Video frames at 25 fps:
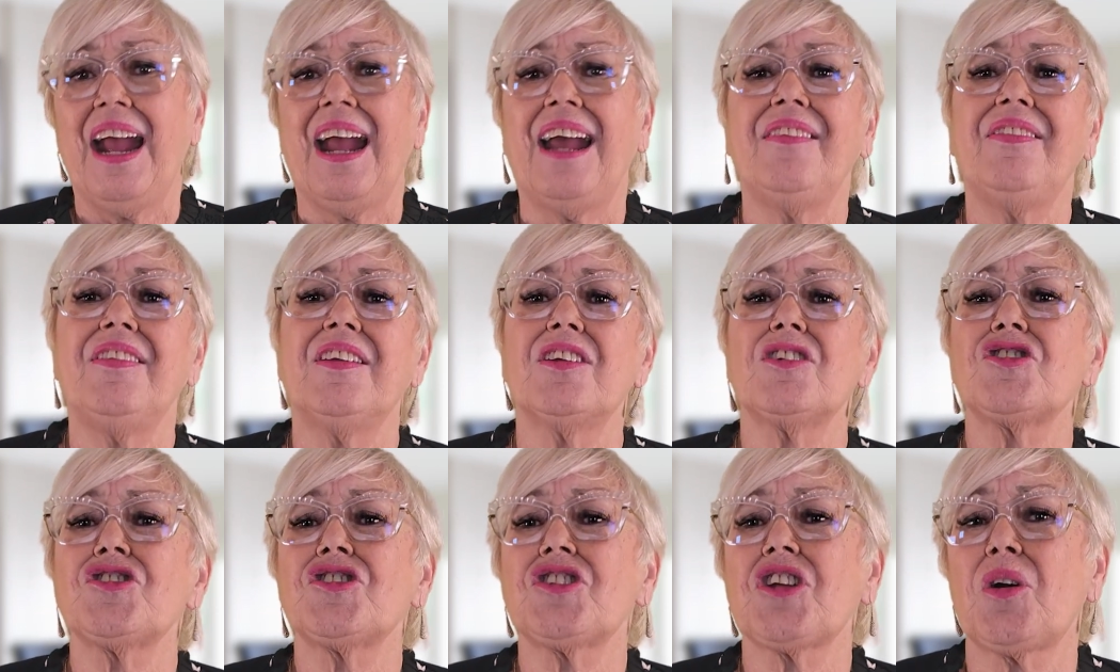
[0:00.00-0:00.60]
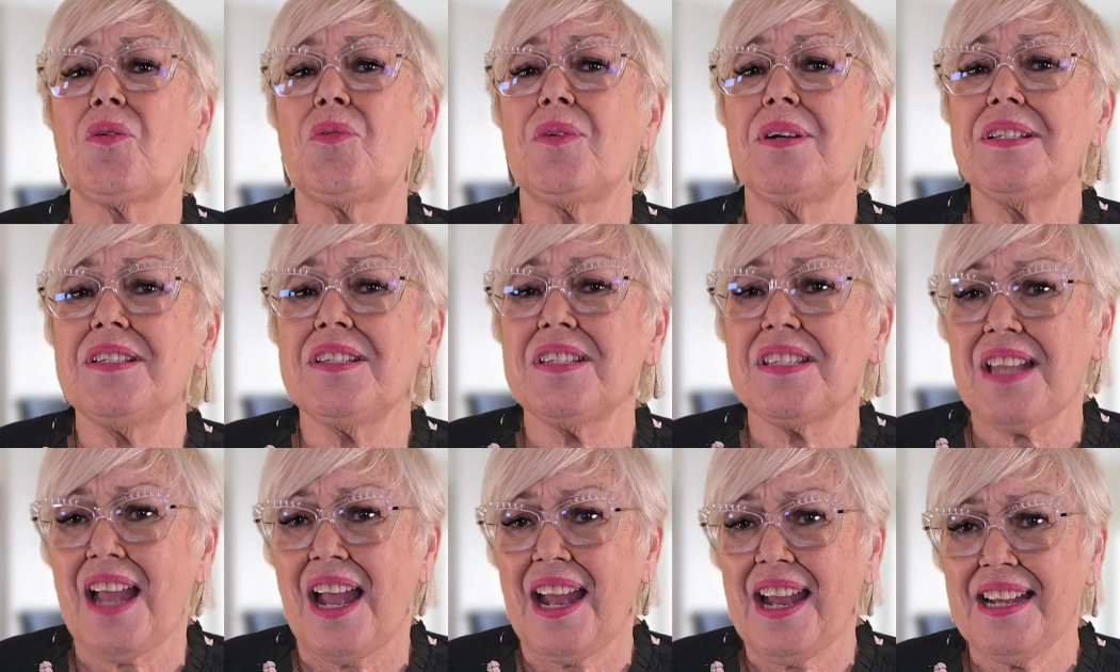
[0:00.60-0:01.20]
and they're showing
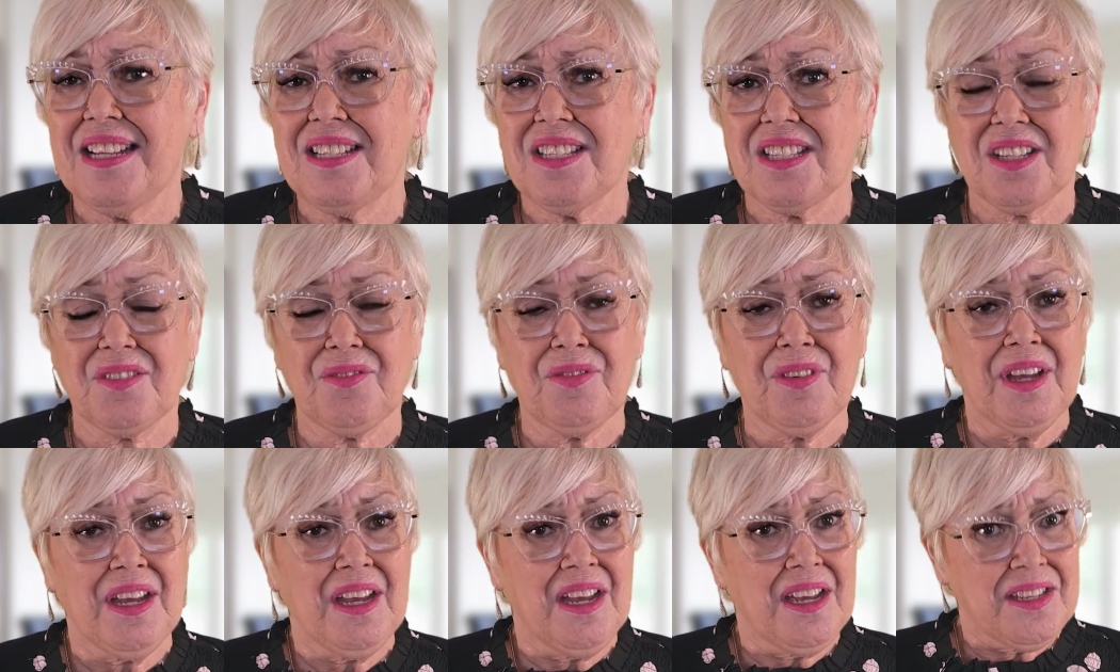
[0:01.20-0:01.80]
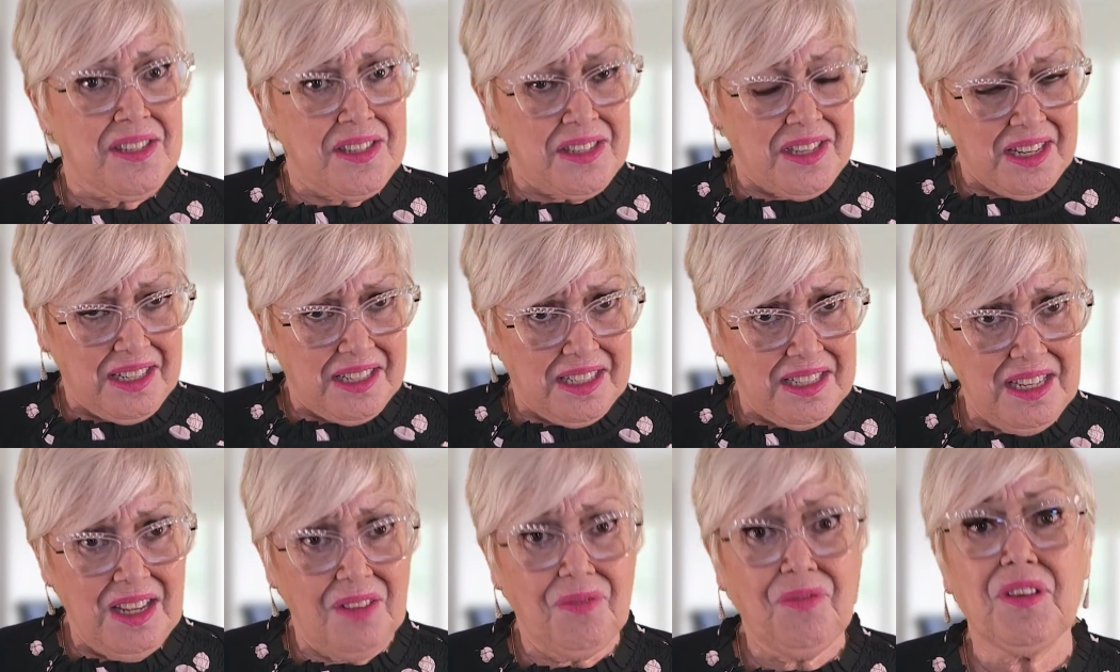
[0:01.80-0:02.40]
signs of
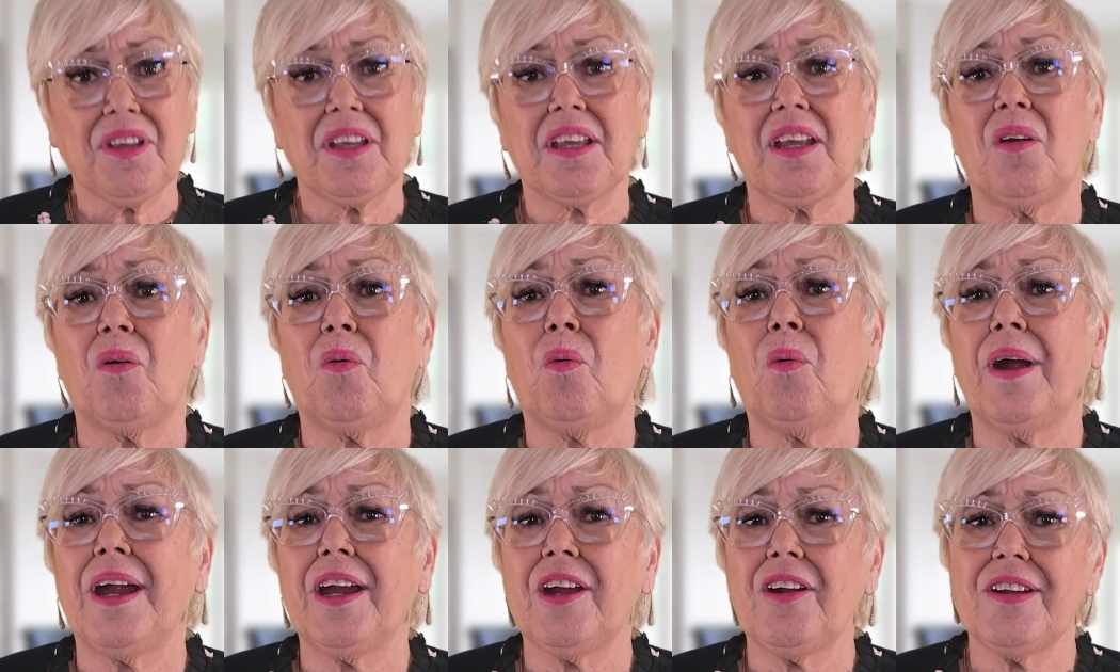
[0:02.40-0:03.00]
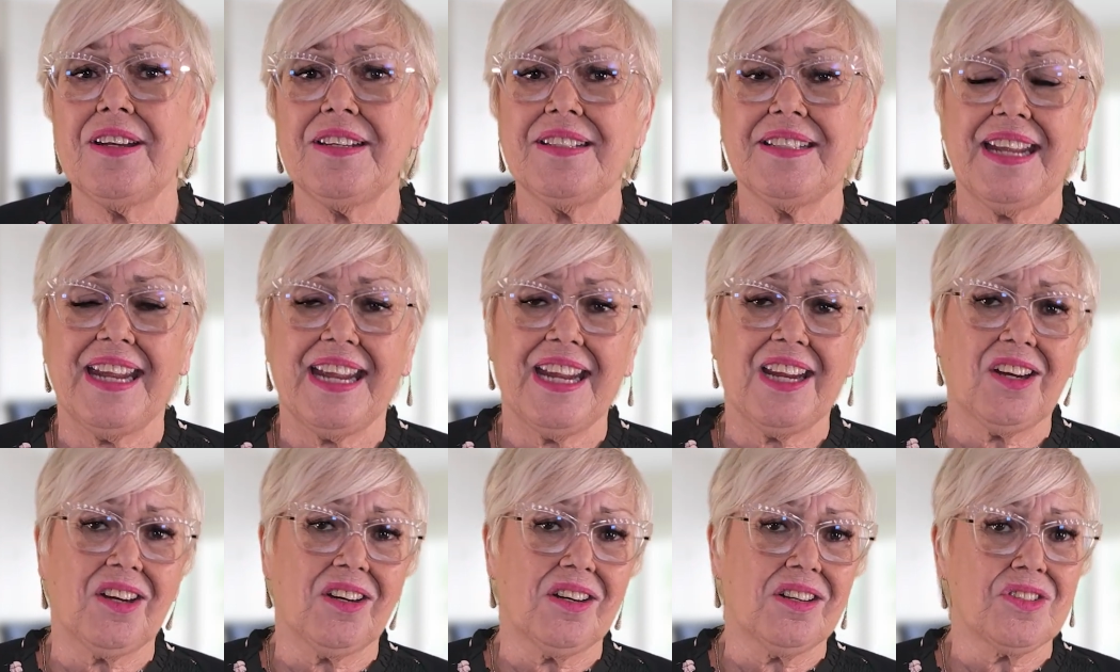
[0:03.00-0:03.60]
significant wear and
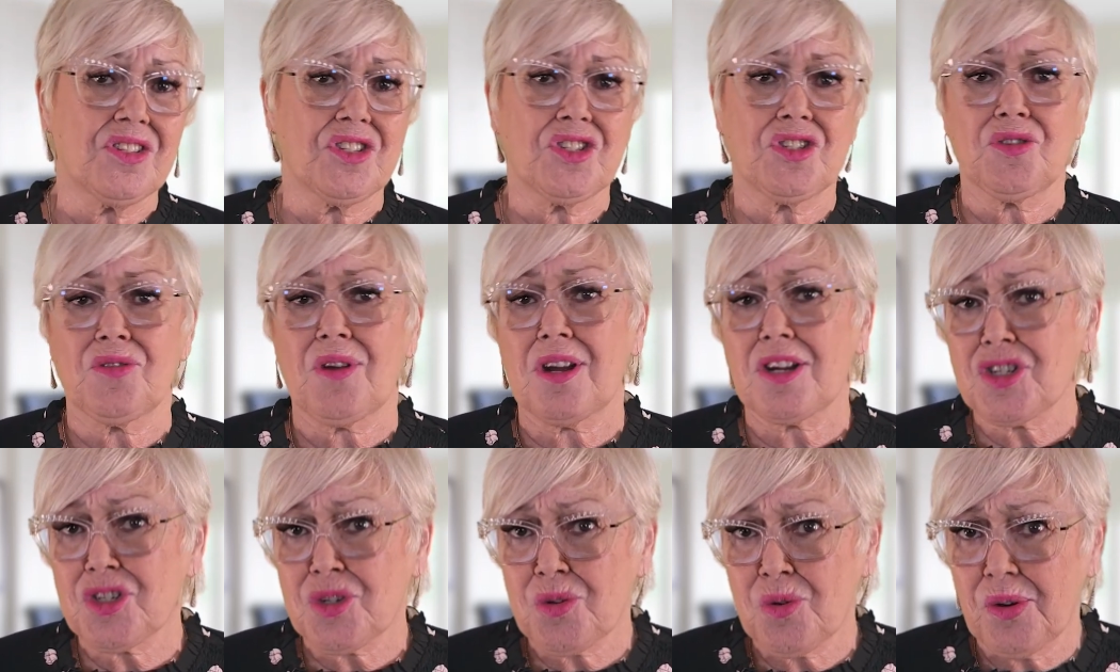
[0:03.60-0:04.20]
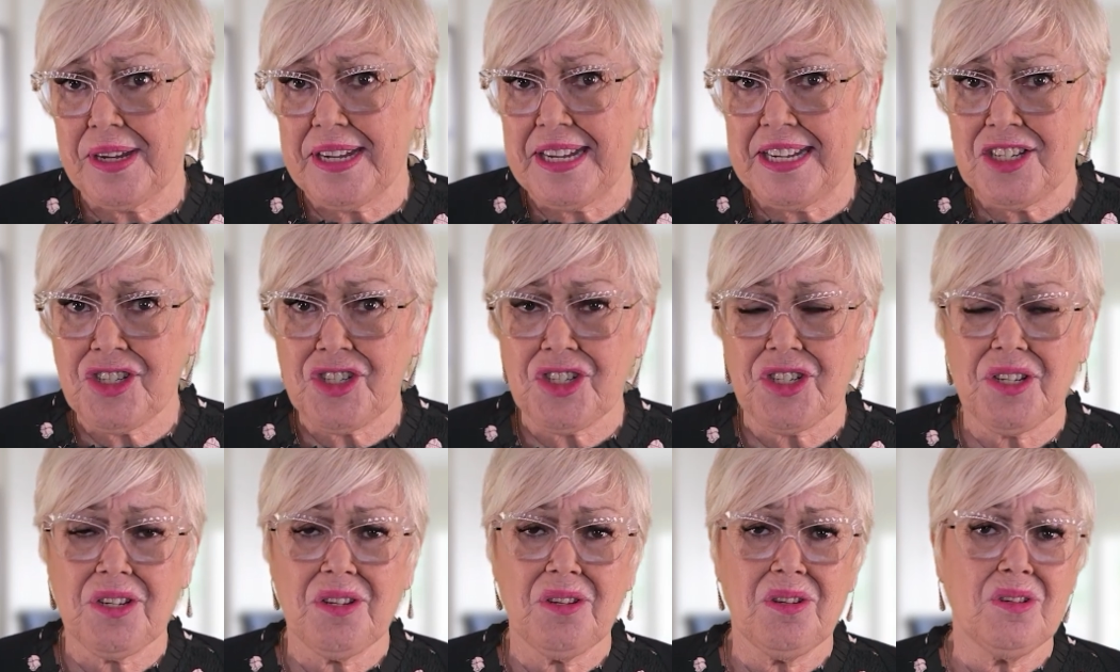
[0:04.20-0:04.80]
tear, structural
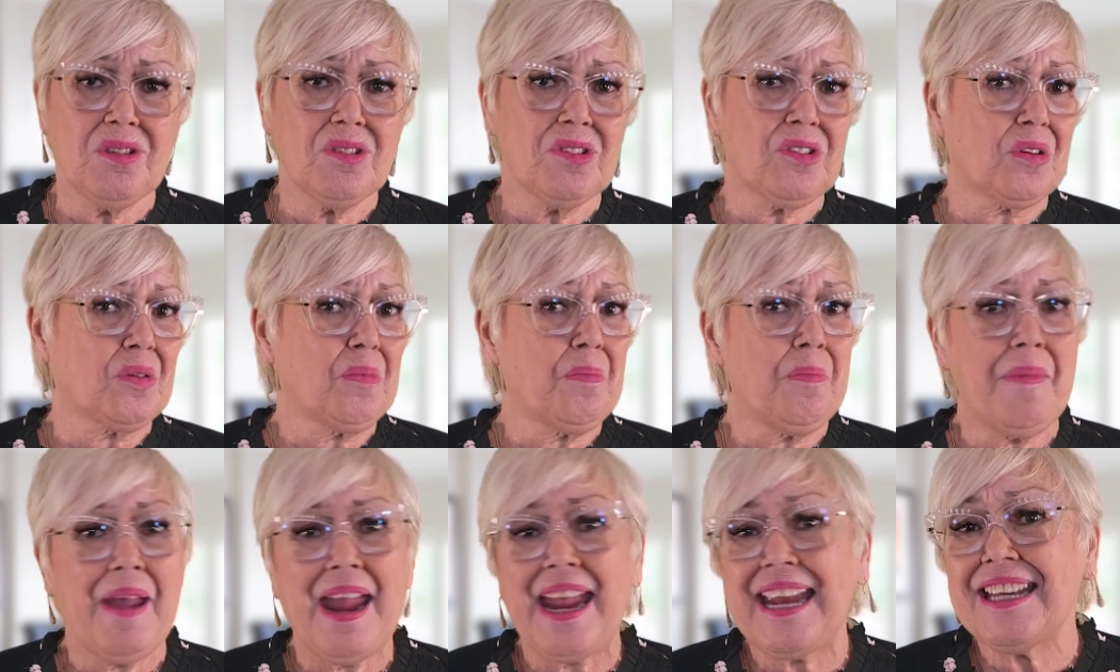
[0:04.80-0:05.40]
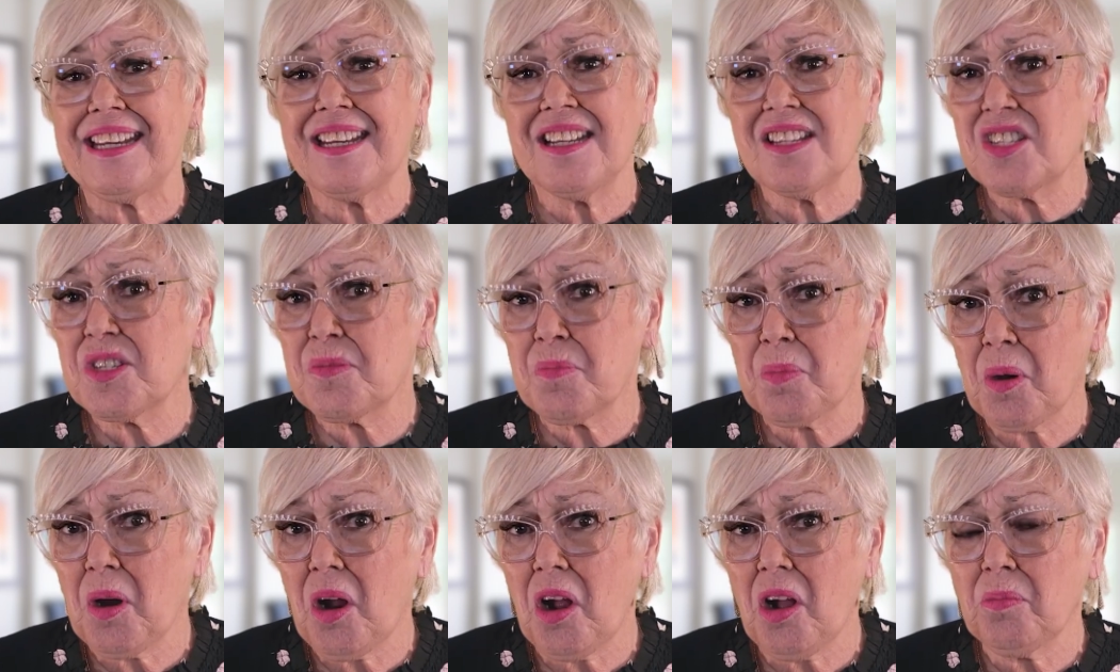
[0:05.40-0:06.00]
issues, or maintenance
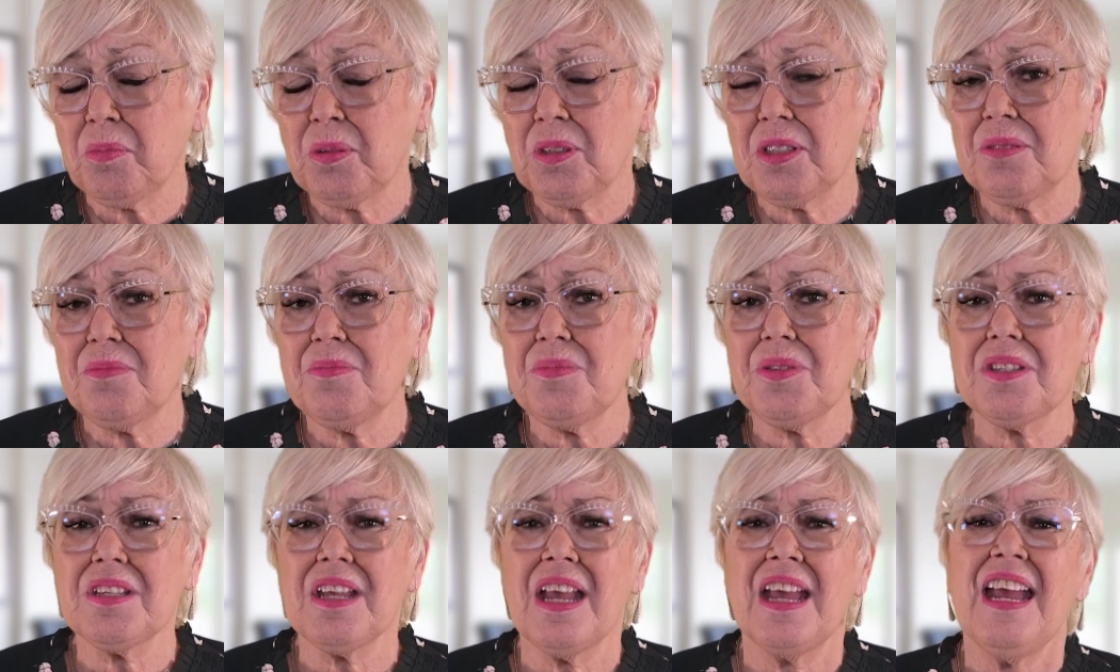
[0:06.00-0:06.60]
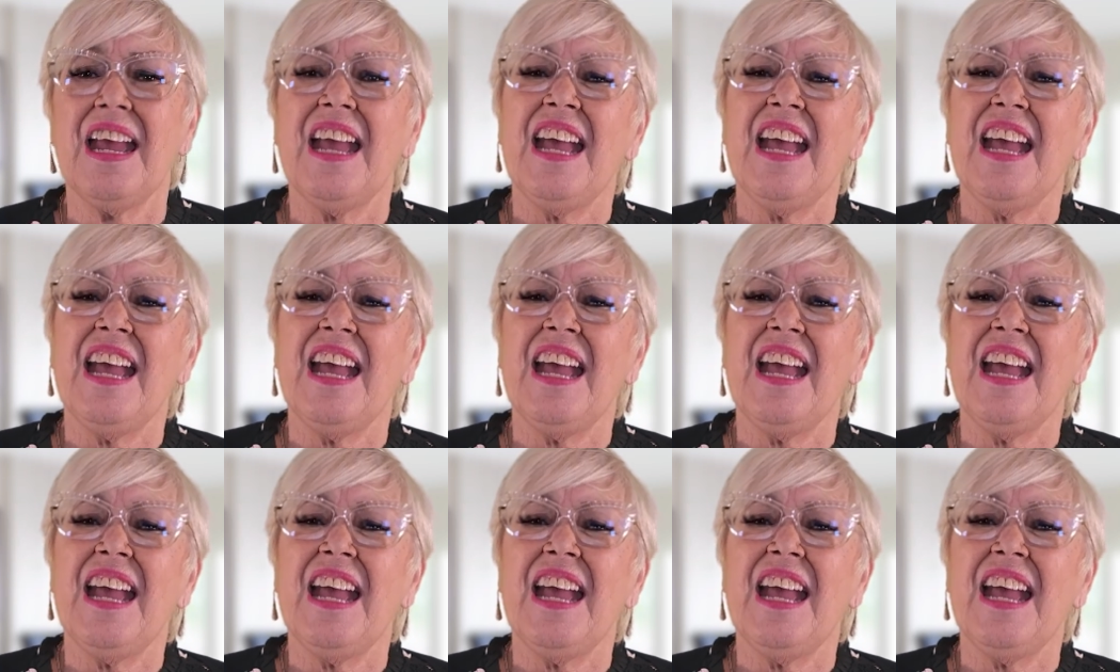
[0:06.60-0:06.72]
problems,